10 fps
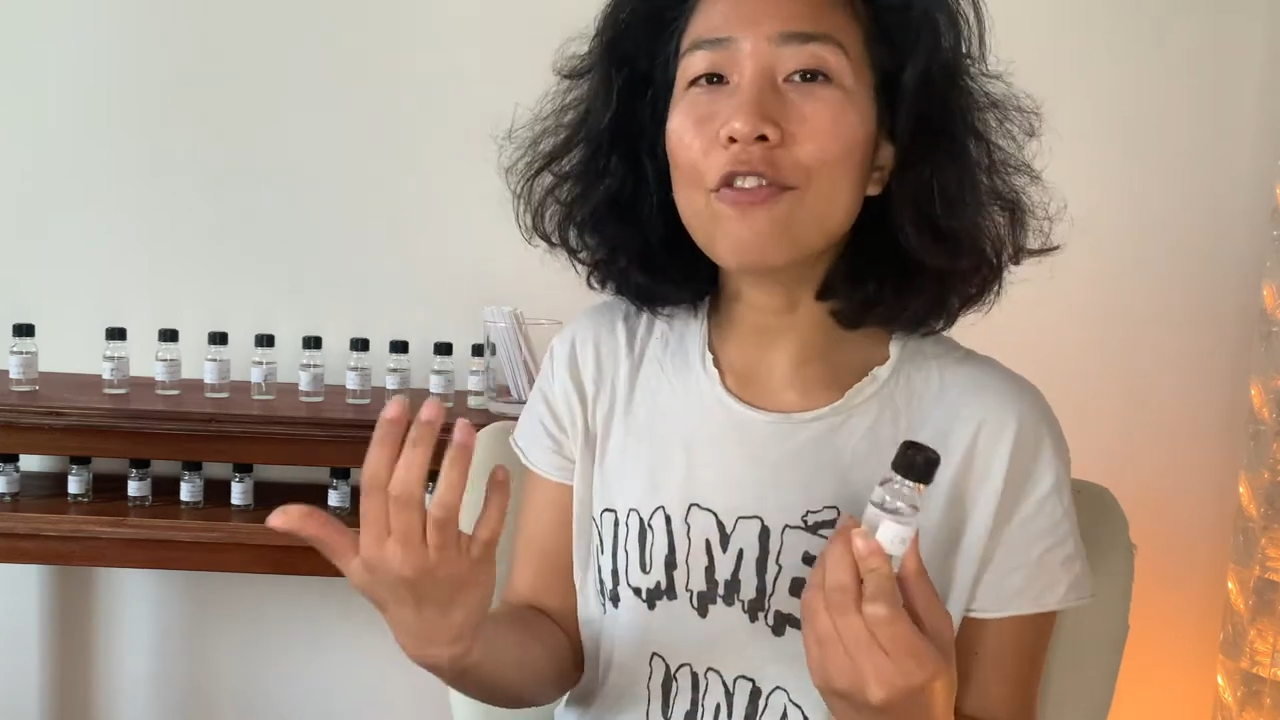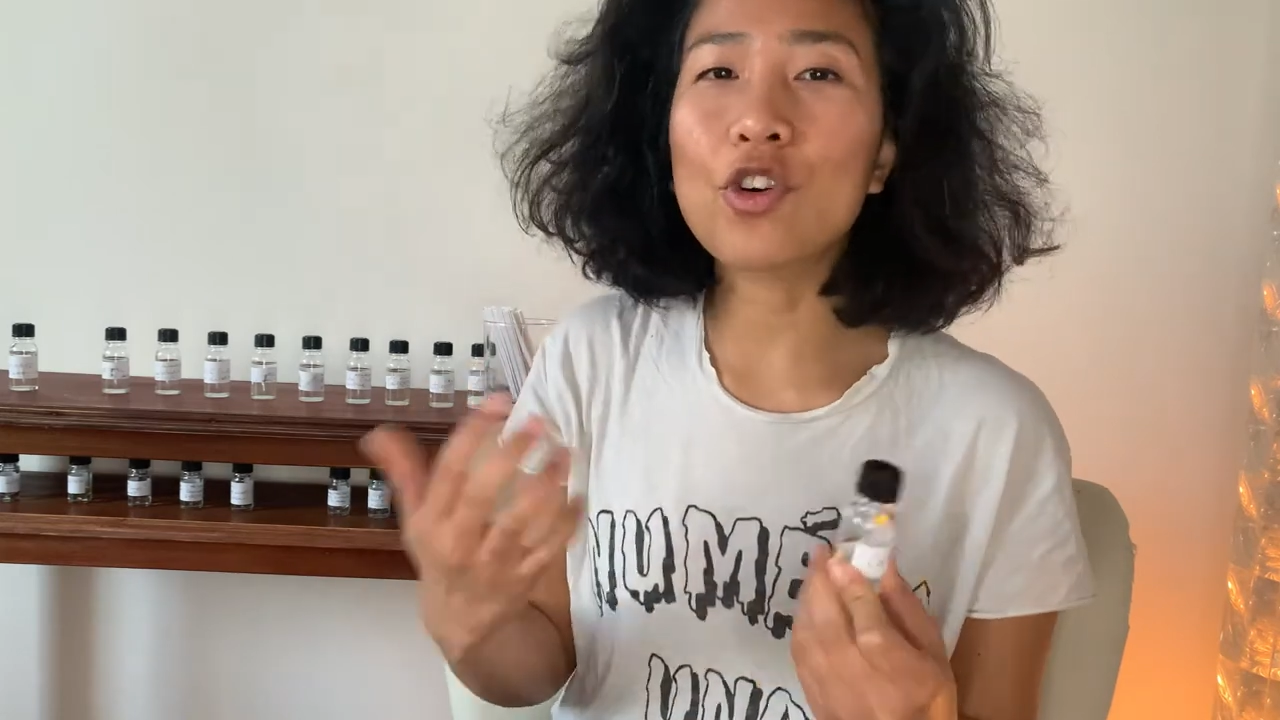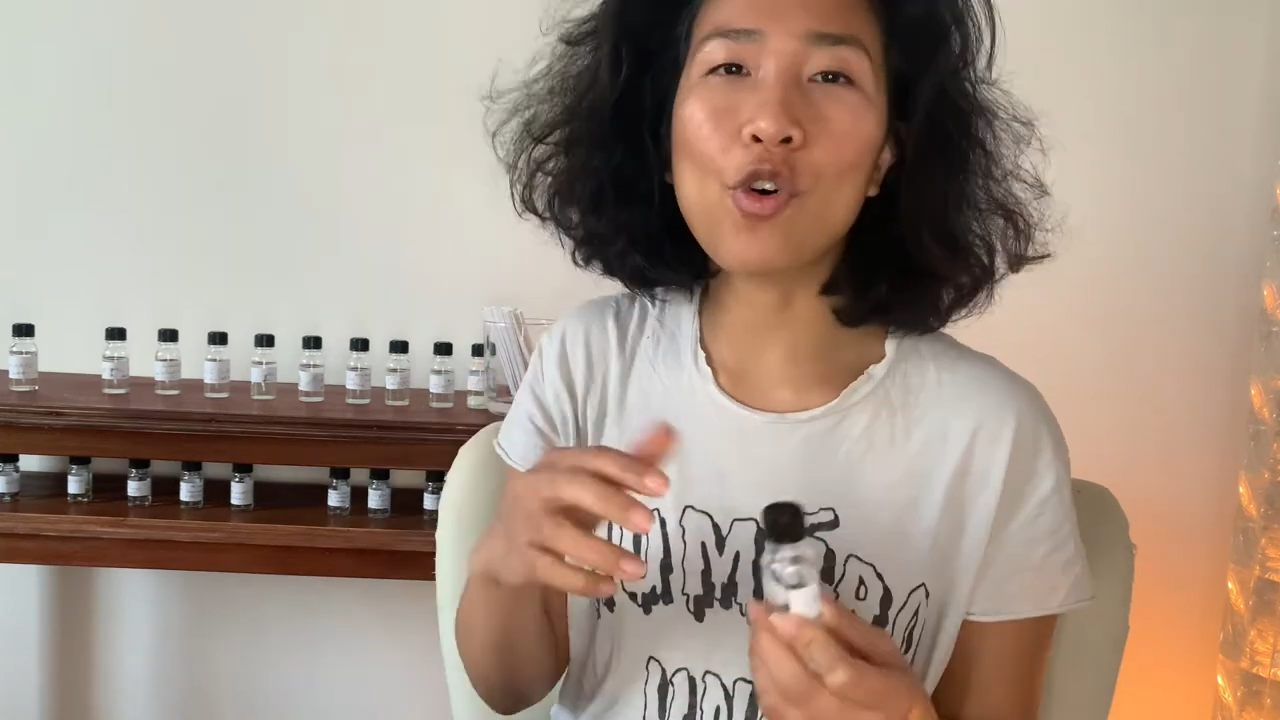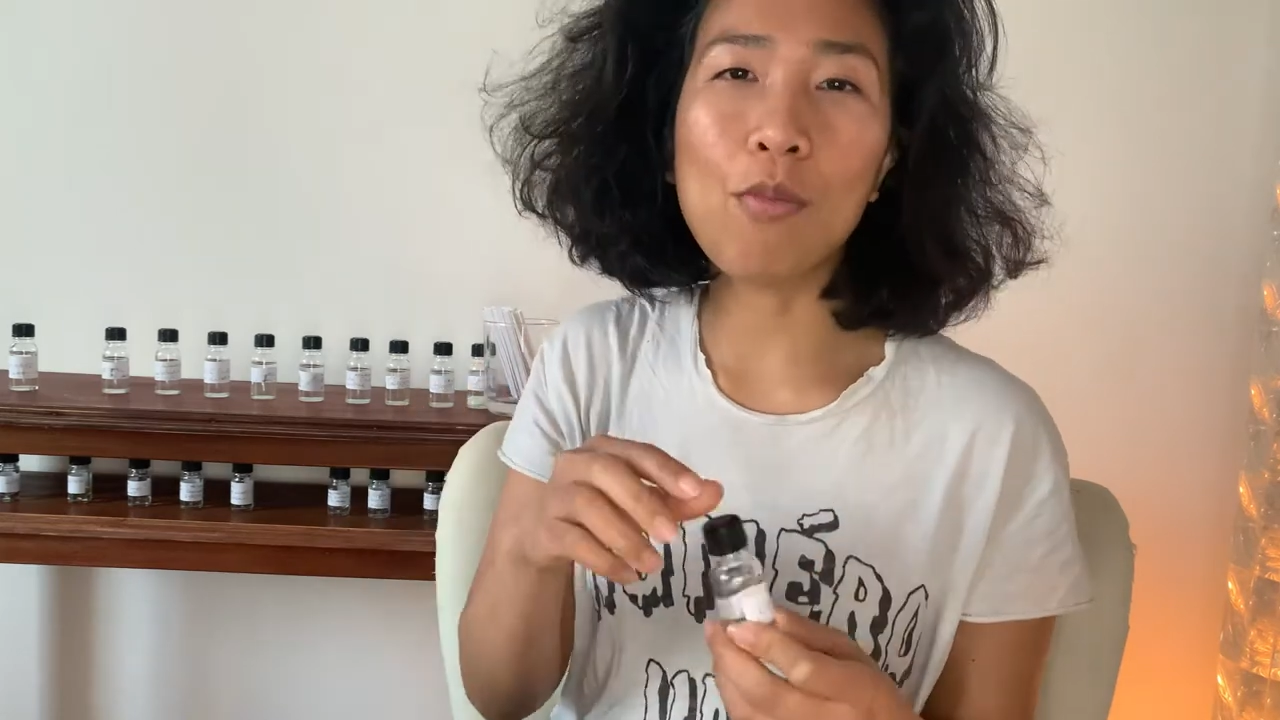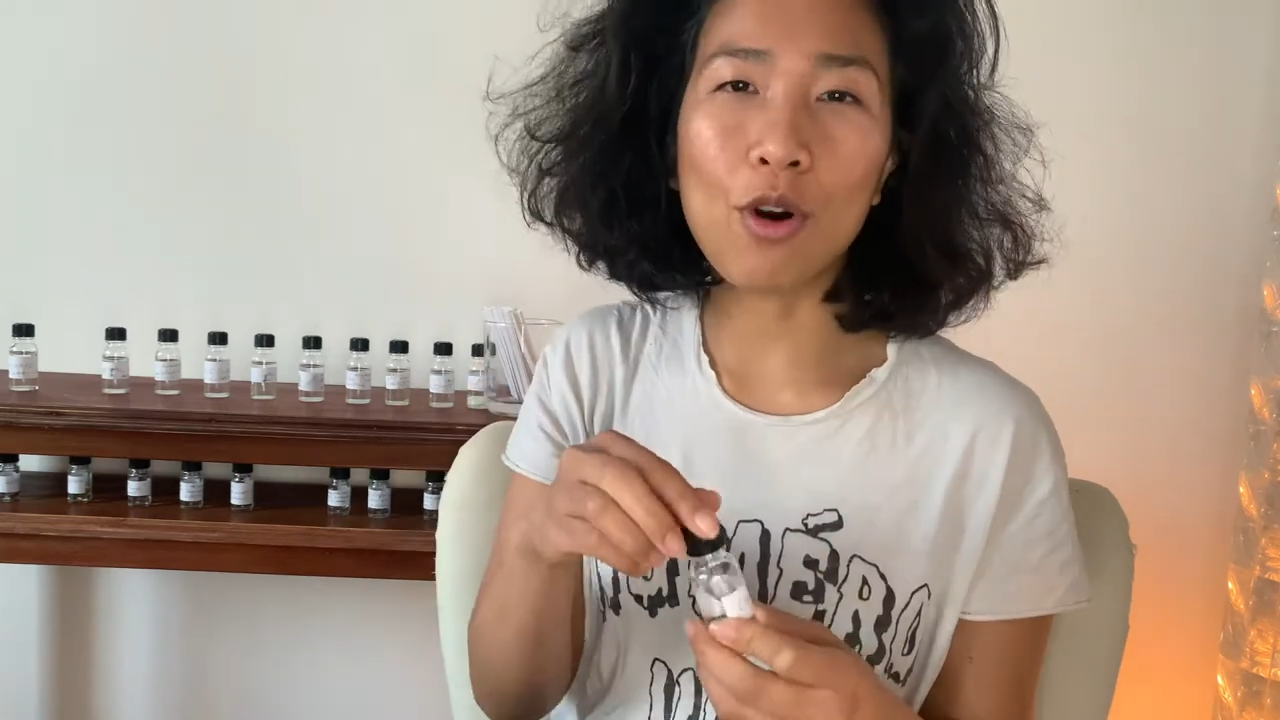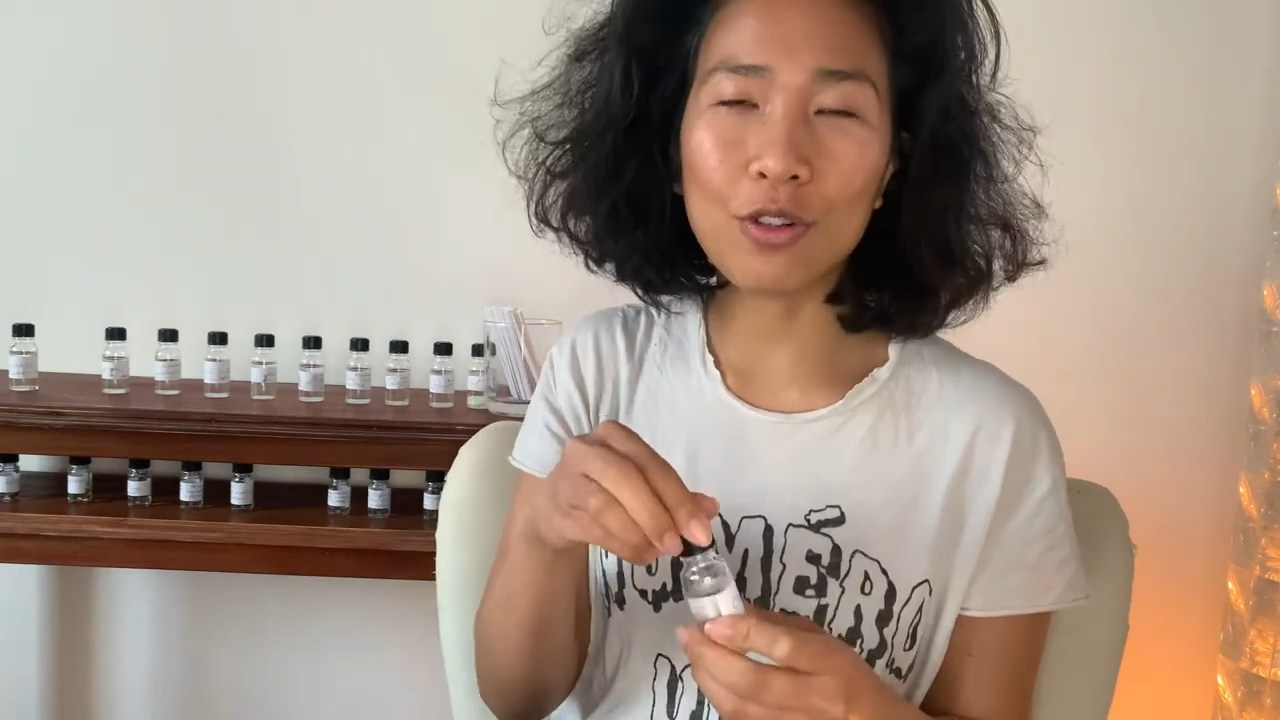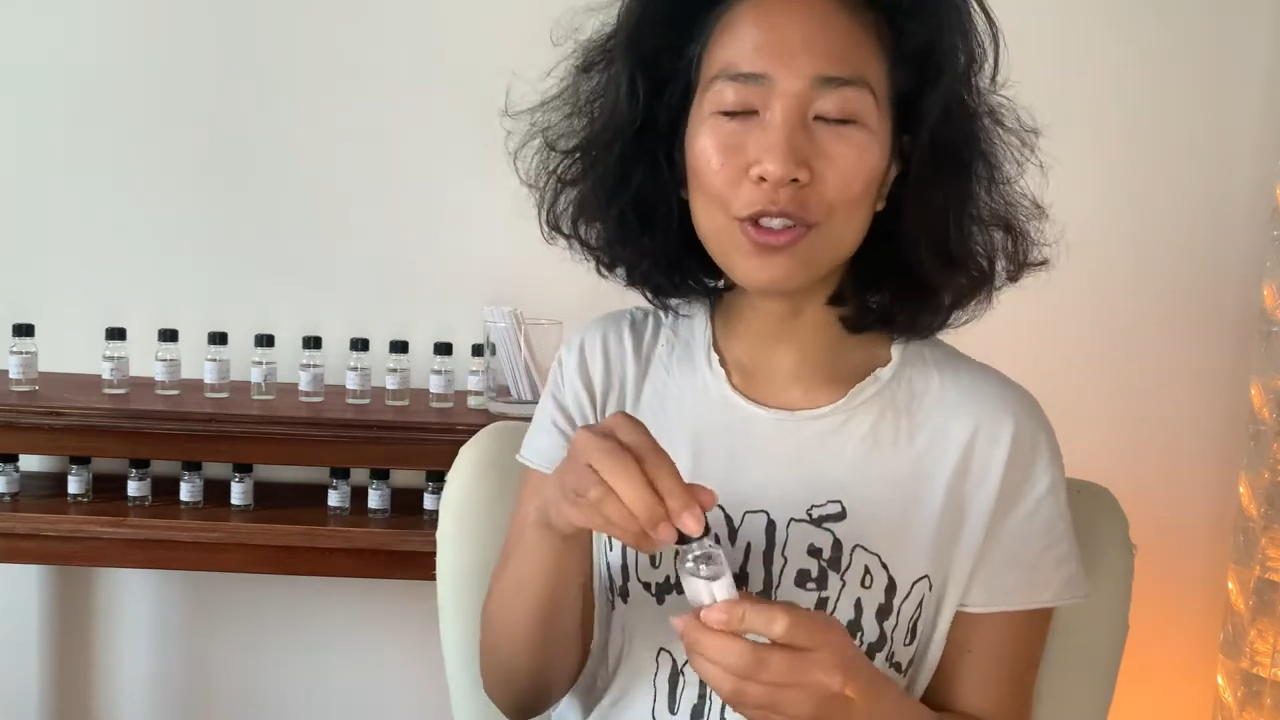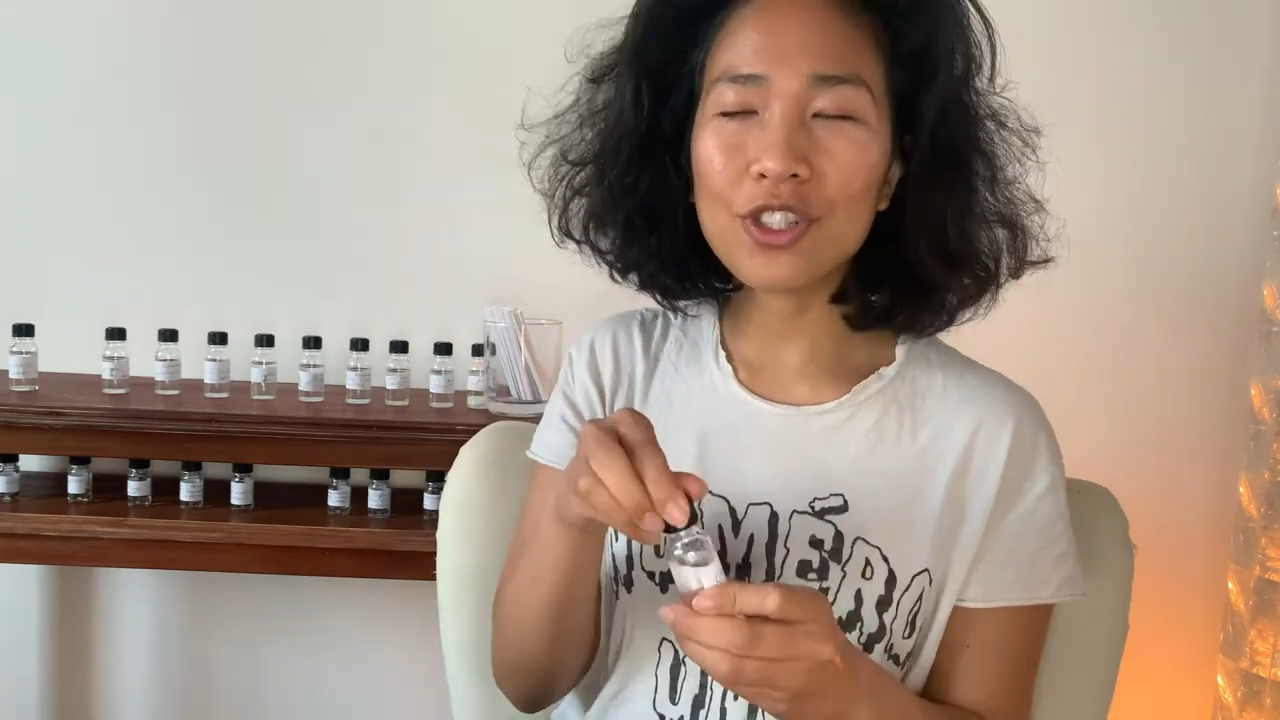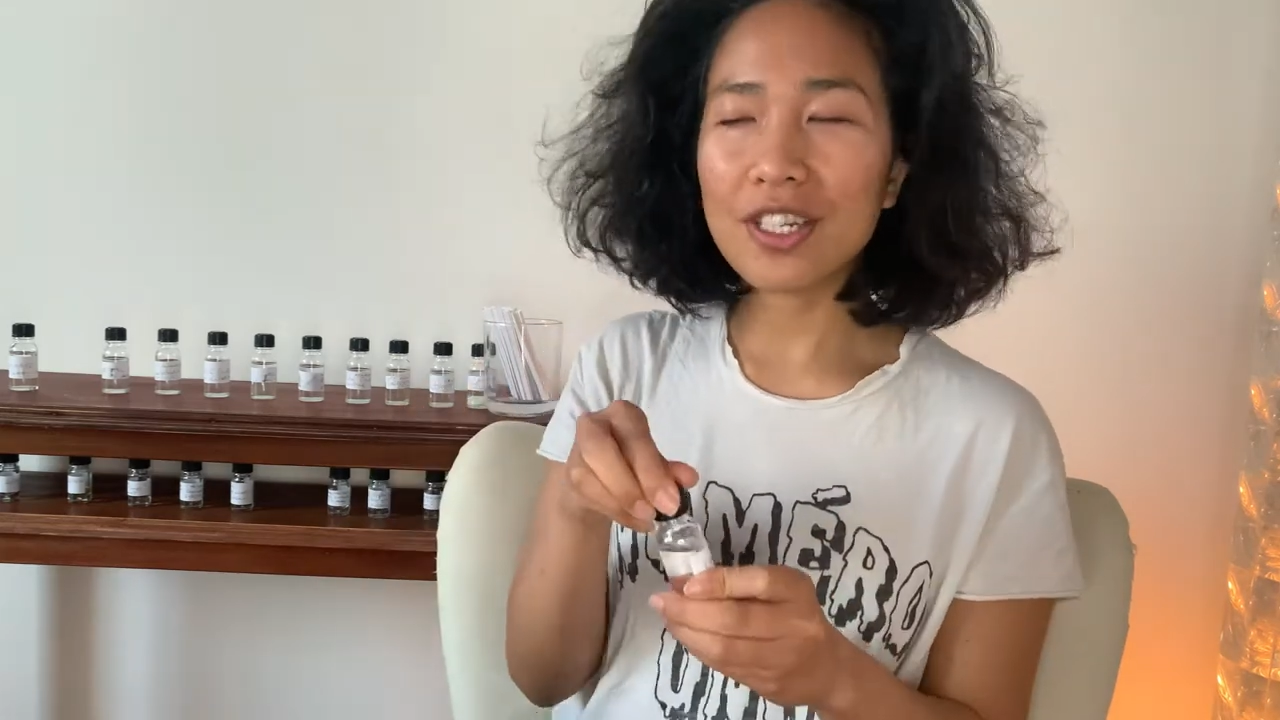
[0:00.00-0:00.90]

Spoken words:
gourmand,